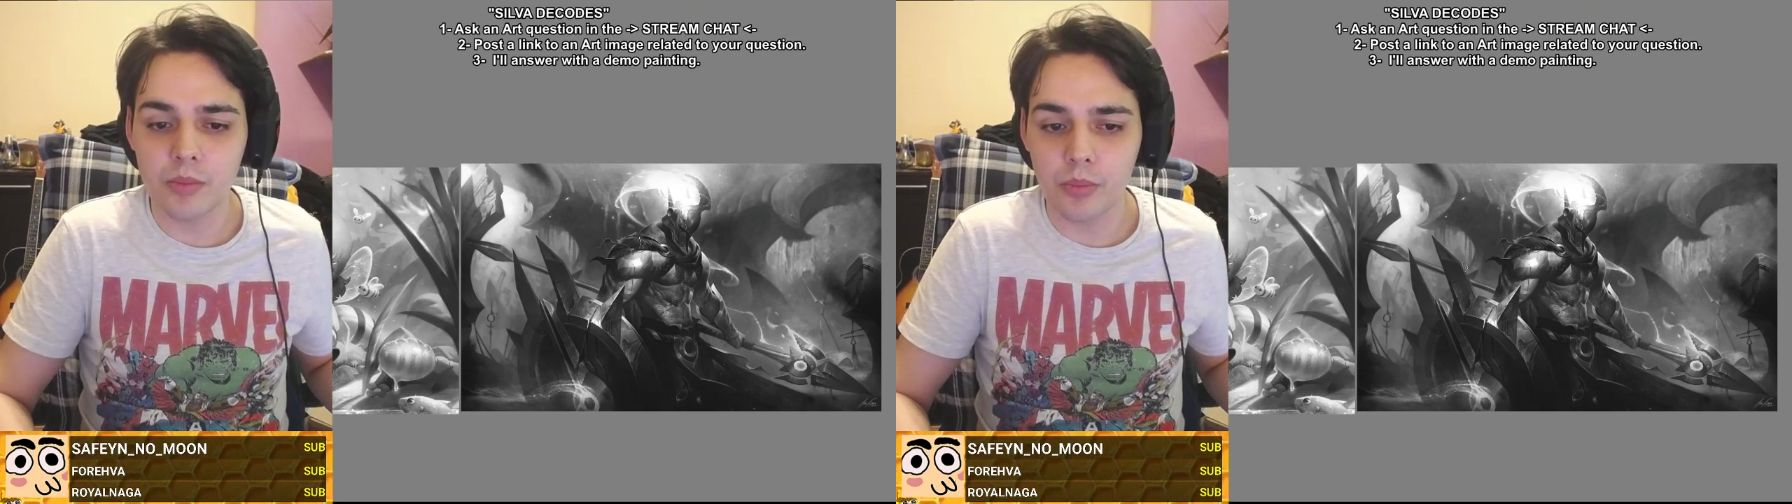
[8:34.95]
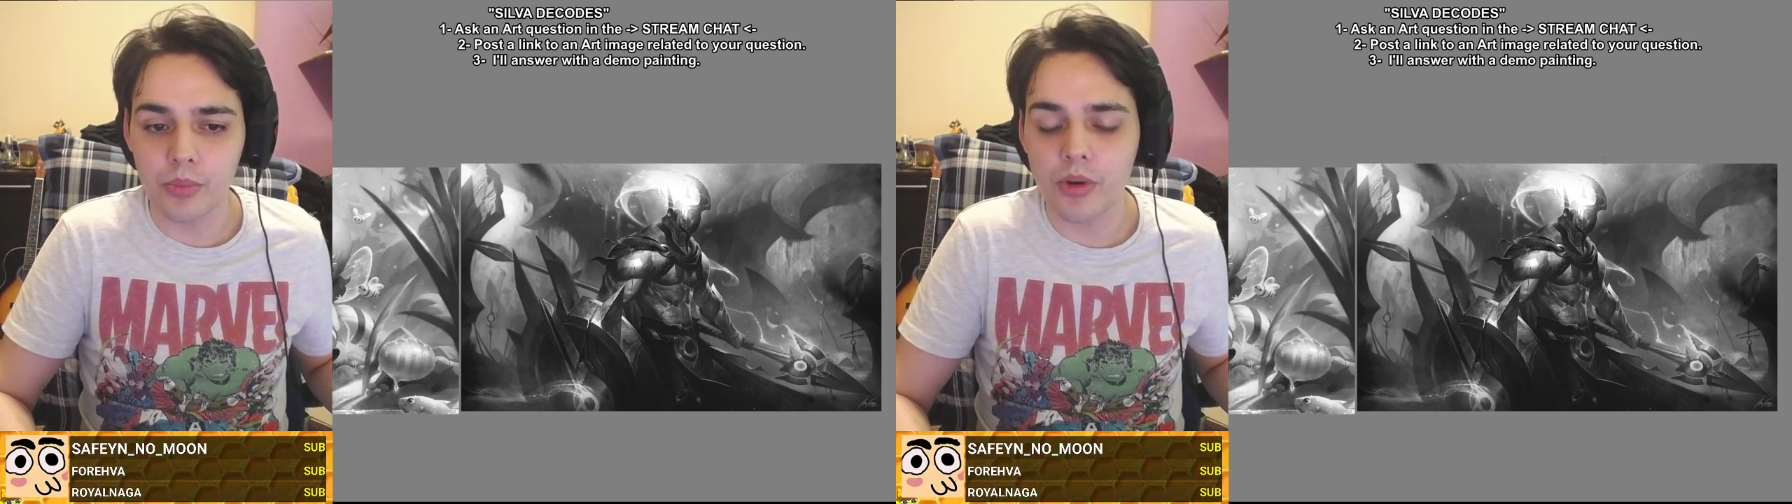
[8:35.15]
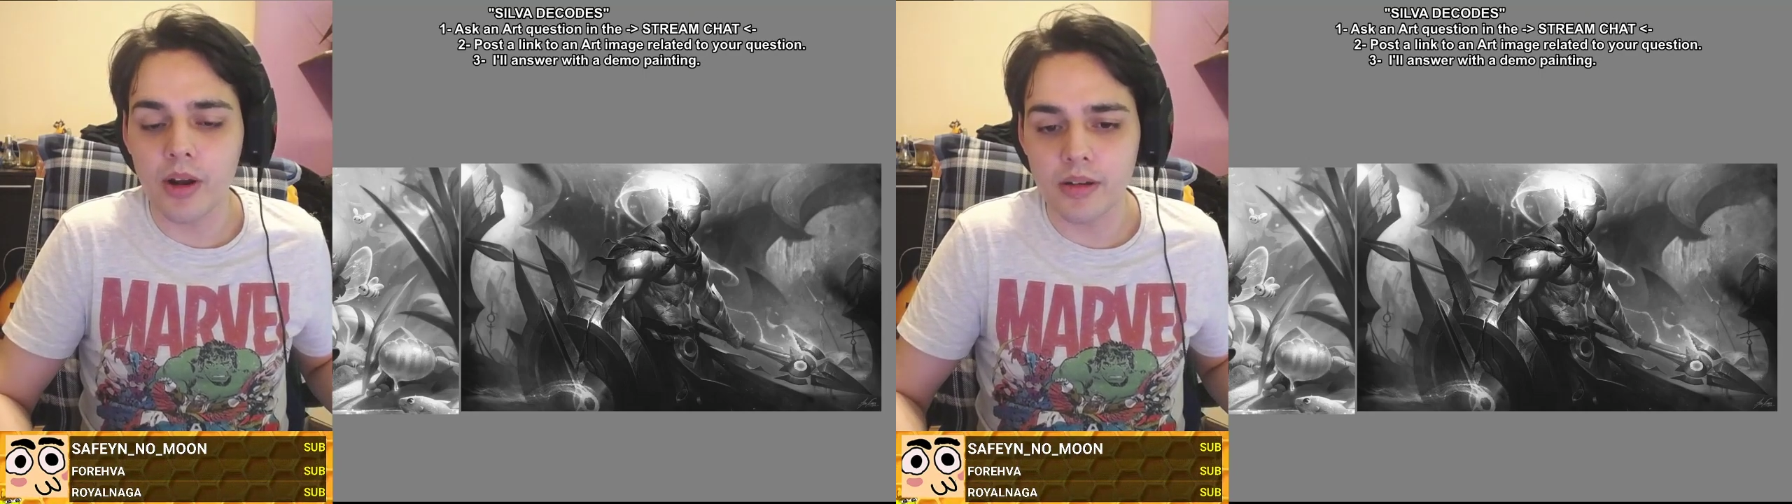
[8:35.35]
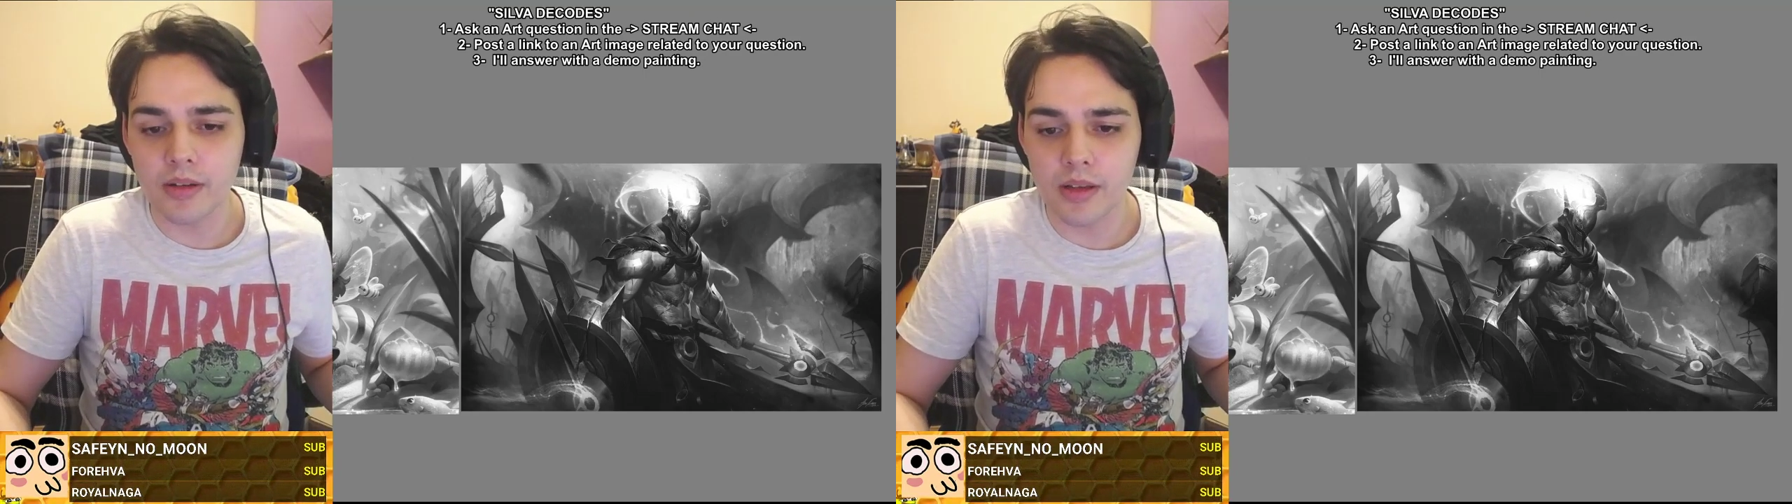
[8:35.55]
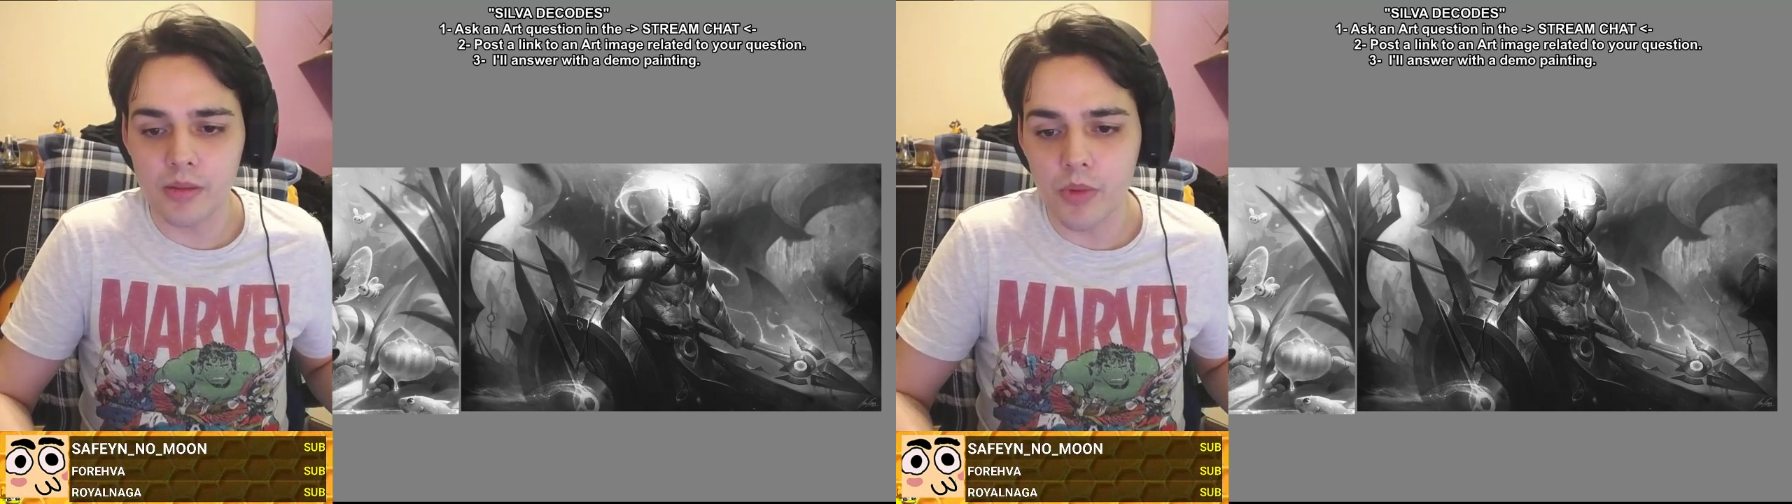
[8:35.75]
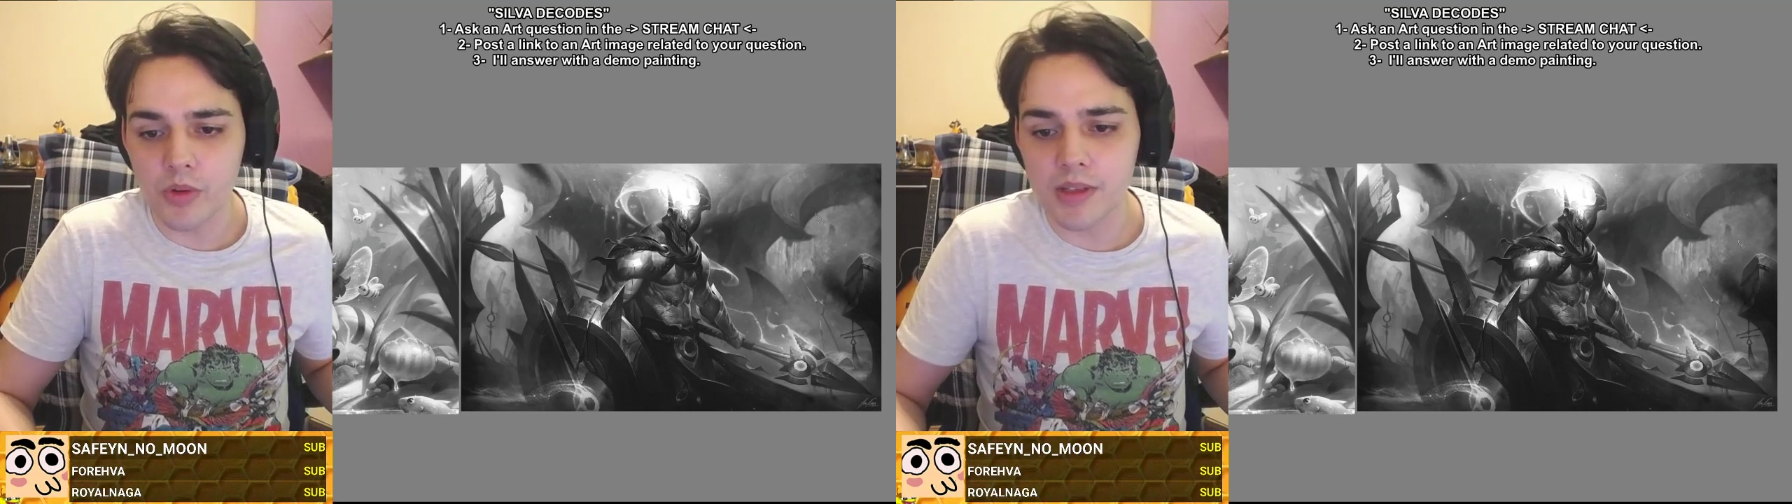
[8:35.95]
brighter than most